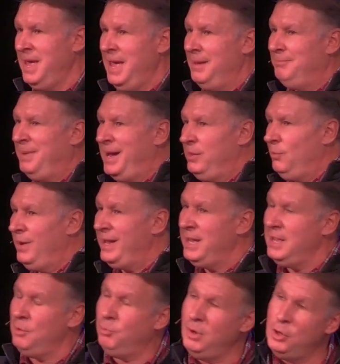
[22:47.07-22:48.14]
And by the way,
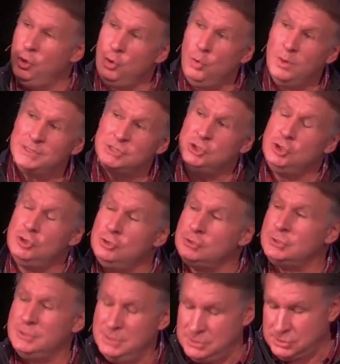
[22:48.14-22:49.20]
who was
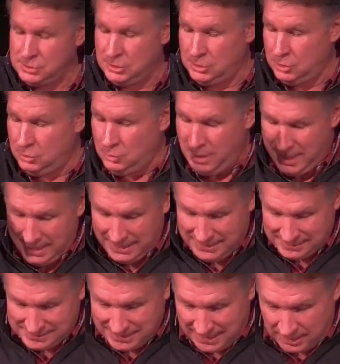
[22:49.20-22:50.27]
useless to you,
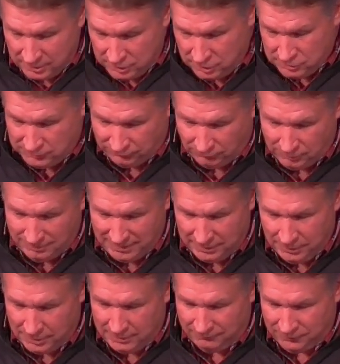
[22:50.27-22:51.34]
he's now useful to me.
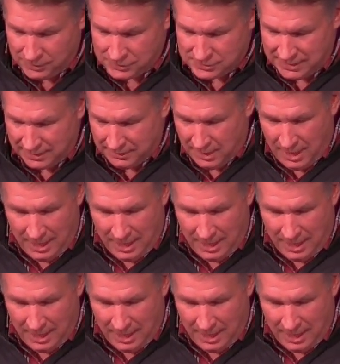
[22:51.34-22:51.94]
Look at verse 10.